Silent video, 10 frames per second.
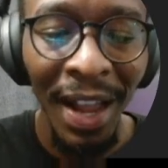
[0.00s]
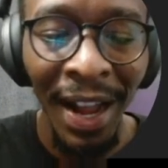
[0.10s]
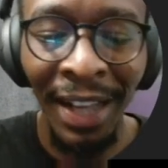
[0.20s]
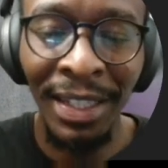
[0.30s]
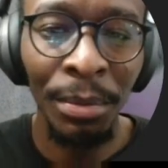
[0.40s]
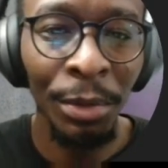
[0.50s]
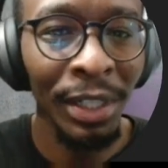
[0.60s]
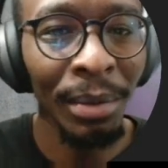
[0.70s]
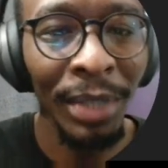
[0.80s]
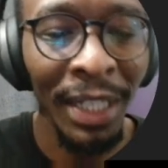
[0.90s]
As the
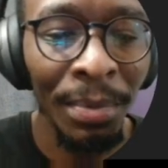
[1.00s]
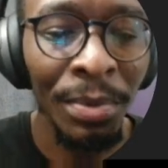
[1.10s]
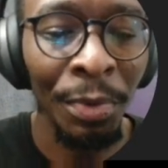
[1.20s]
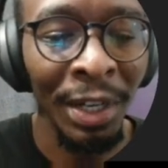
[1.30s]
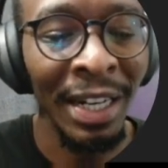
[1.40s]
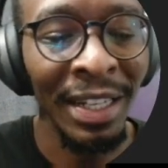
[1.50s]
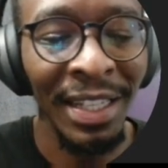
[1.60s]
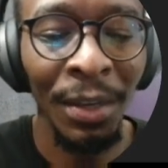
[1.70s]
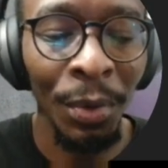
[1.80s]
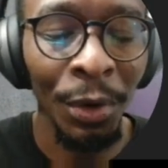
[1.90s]
model keeps
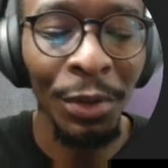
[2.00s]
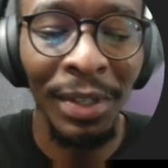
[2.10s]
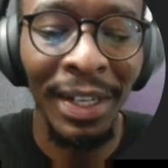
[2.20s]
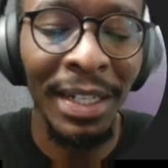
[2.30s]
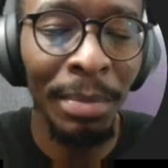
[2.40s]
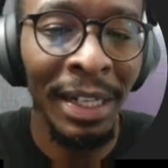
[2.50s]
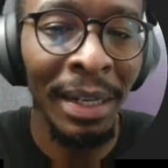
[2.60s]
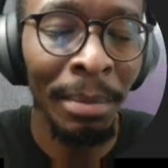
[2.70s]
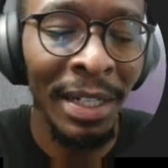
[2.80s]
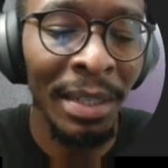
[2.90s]
progressing, we're going to get better
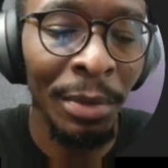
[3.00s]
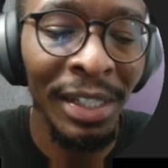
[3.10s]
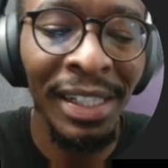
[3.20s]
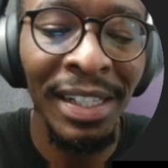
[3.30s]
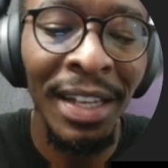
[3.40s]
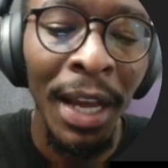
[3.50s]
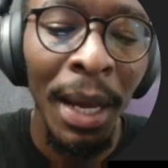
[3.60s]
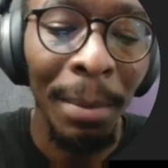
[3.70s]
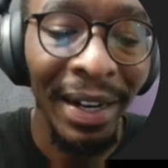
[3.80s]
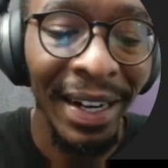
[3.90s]
and better models,
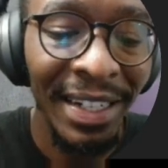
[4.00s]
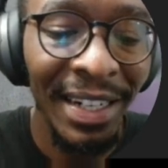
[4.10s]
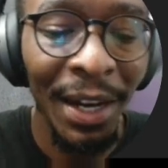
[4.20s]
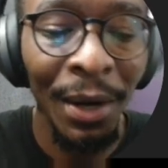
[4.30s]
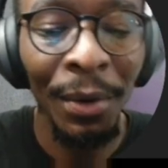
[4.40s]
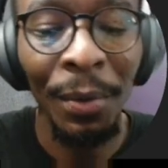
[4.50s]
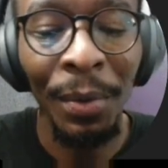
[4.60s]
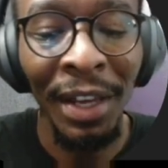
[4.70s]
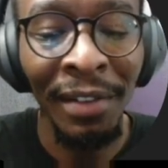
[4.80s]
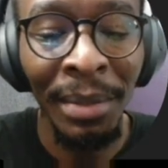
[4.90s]
but right now
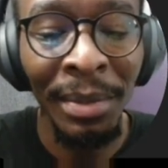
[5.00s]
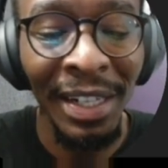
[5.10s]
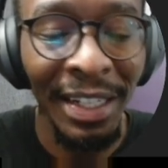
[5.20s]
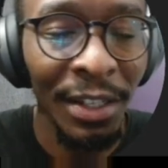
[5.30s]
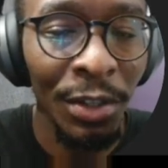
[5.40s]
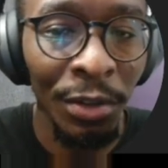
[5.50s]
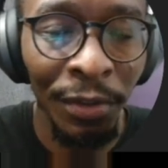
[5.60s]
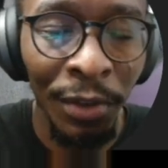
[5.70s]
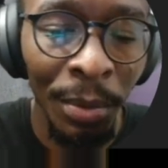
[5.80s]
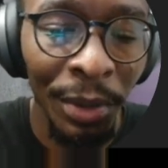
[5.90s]
we have limited access to
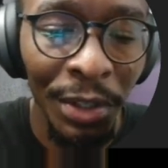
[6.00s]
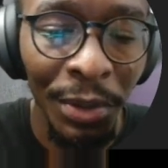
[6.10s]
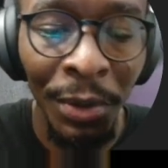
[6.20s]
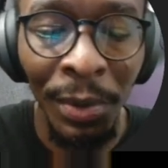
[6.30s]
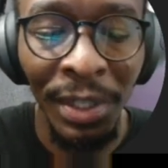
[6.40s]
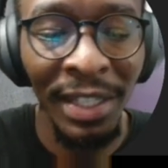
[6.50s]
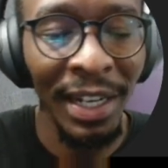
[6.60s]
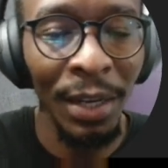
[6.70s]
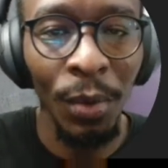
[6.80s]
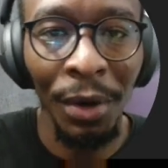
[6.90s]
4.0, which is
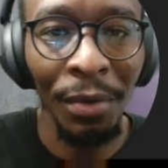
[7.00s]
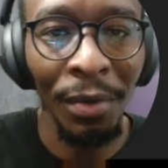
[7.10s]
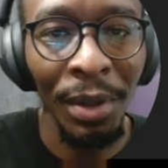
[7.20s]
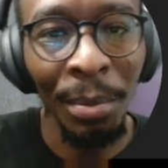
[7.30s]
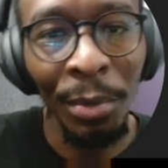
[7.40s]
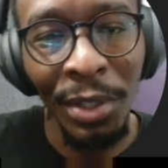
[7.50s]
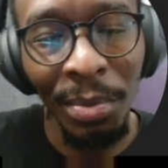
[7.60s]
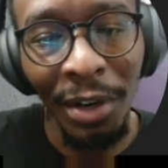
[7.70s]
like one of the most